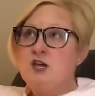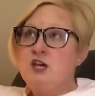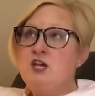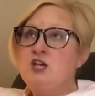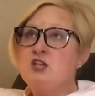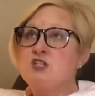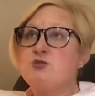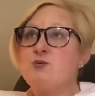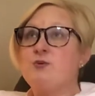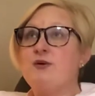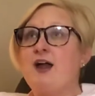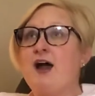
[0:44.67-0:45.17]

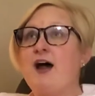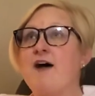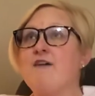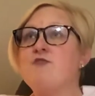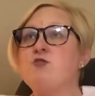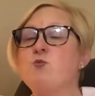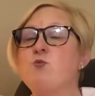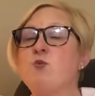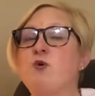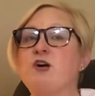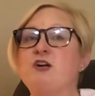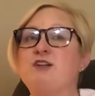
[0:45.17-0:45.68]
So we have
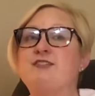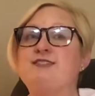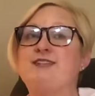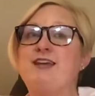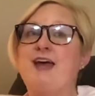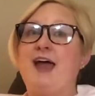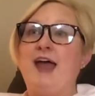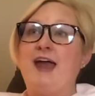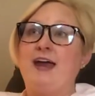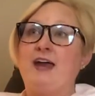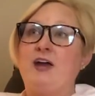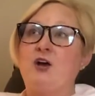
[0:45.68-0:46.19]
the word
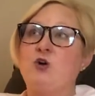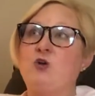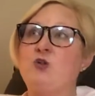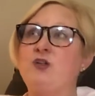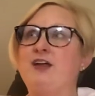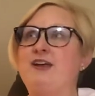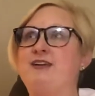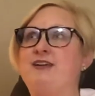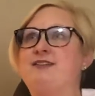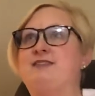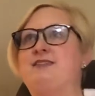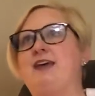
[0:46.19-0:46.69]
tail
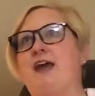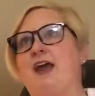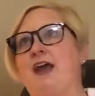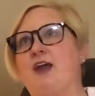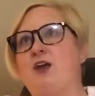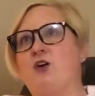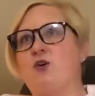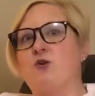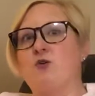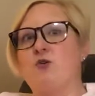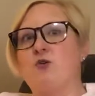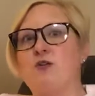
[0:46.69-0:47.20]
and
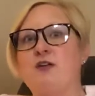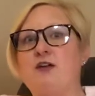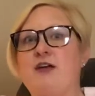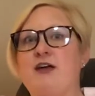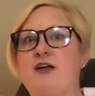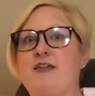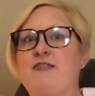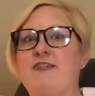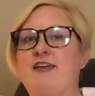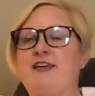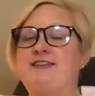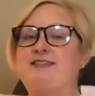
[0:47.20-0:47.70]
tale.
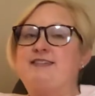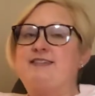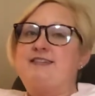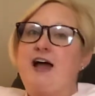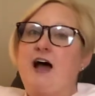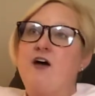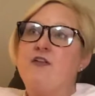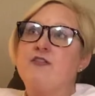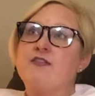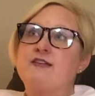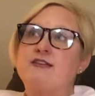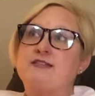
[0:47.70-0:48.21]
They
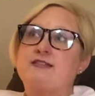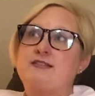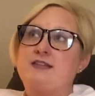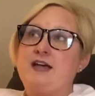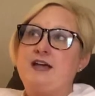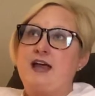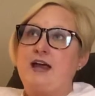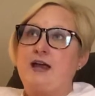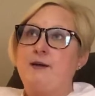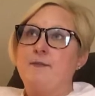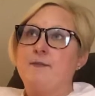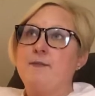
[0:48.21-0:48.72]
sound the
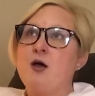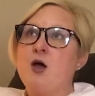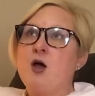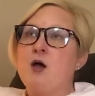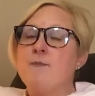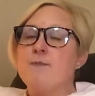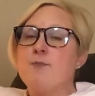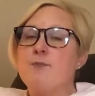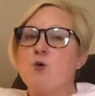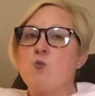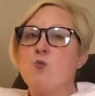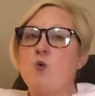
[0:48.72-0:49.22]
same,
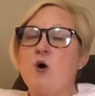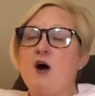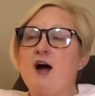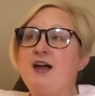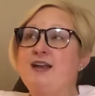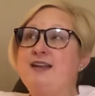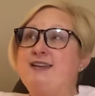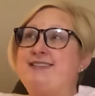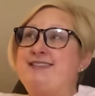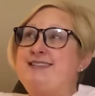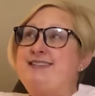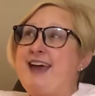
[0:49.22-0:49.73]
but
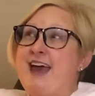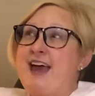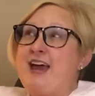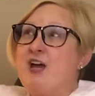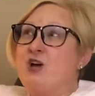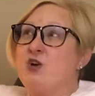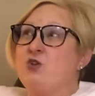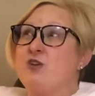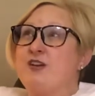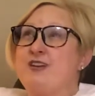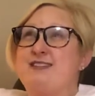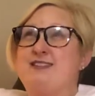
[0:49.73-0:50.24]
one
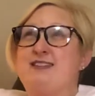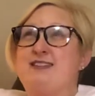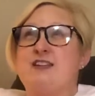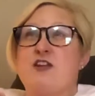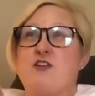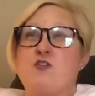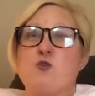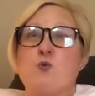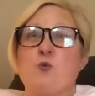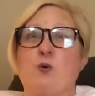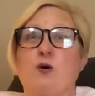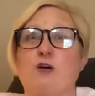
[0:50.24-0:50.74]
tale is
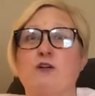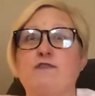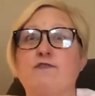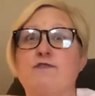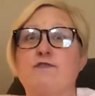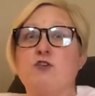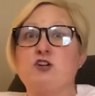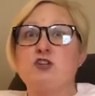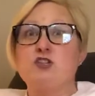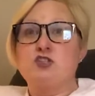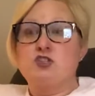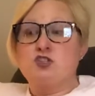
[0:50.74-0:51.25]
another word for
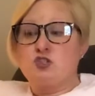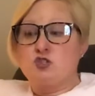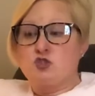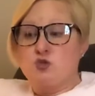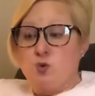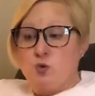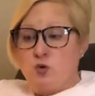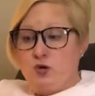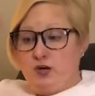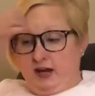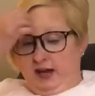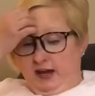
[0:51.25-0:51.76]
a
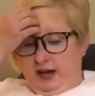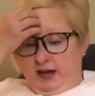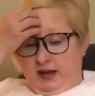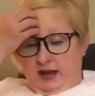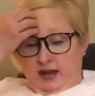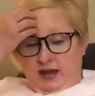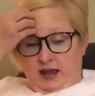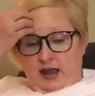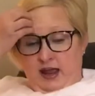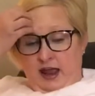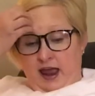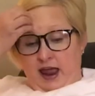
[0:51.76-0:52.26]
story.
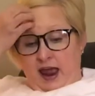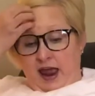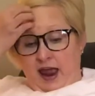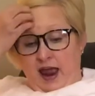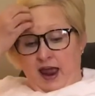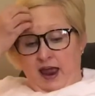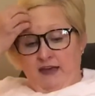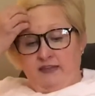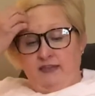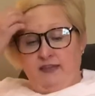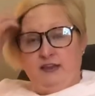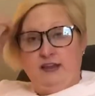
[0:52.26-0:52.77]

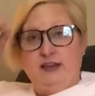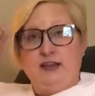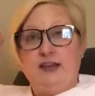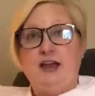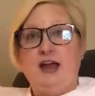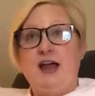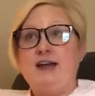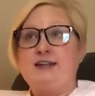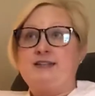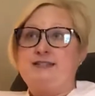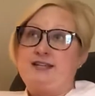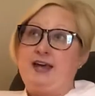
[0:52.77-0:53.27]
And then
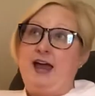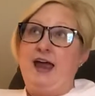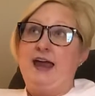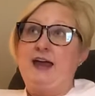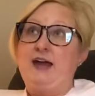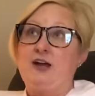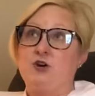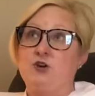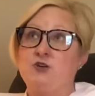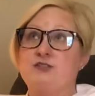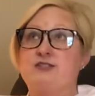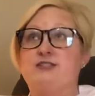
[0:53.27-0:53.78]
a
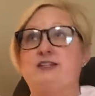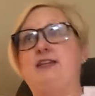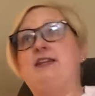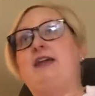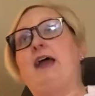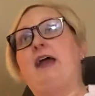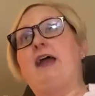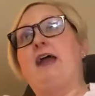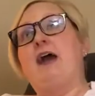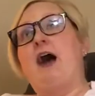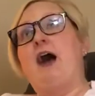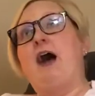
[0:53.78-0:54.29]
tail,
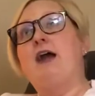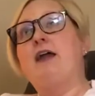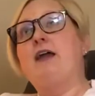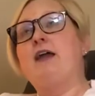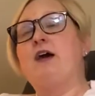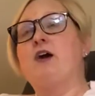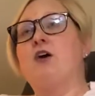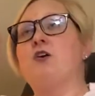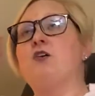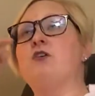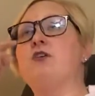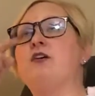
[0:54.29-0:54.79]

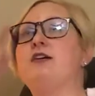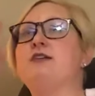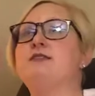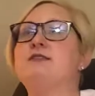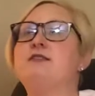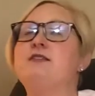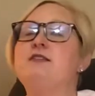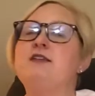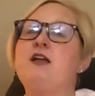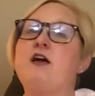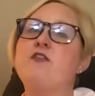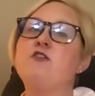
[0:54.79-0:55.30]
T-A-I-L, is
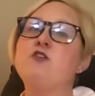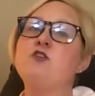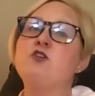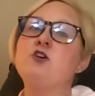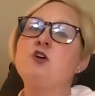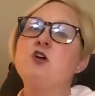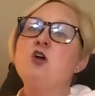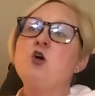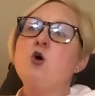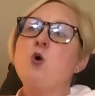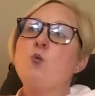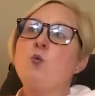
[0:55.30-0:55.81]

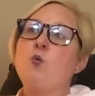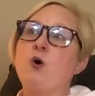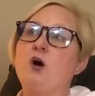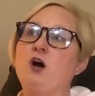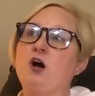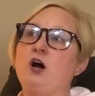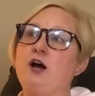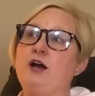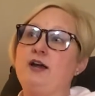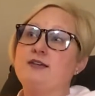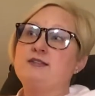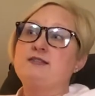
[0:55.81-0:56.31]

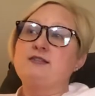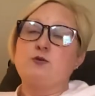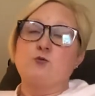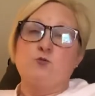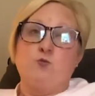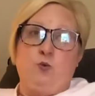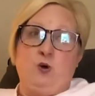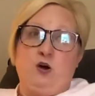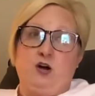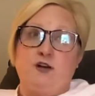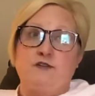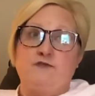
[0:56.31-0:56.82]
a
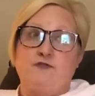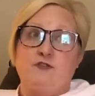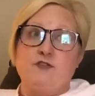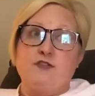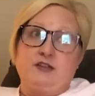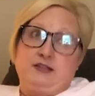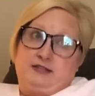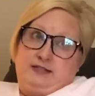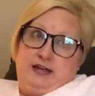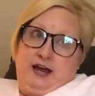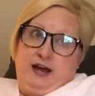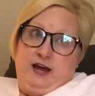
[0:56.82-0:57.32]
word for
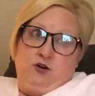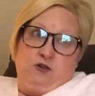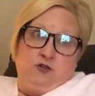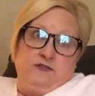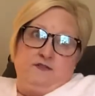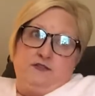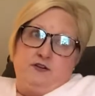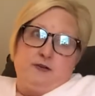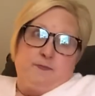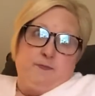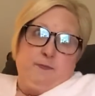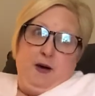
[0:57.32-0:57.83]
the tail of
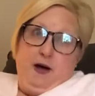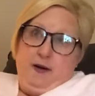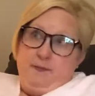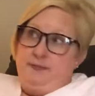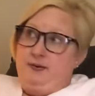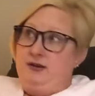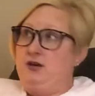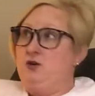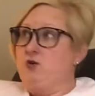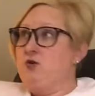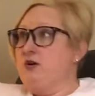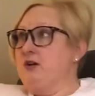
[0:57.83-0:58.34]
a
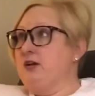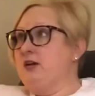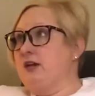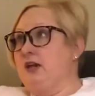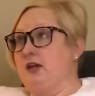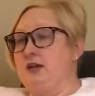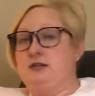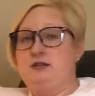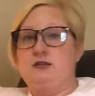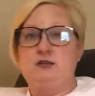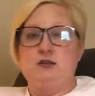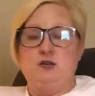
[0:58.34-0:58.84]
puppy or a
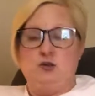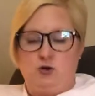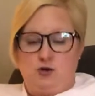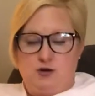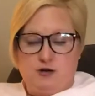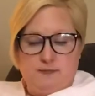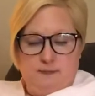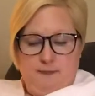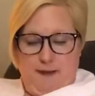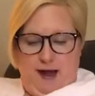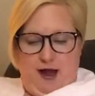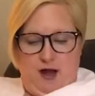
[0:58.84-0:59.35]
kitten or
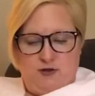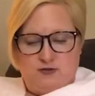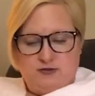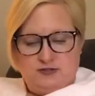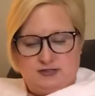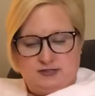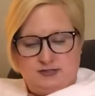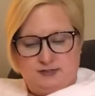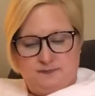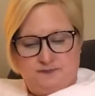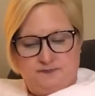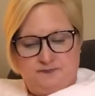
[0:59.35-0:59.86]
a mouse.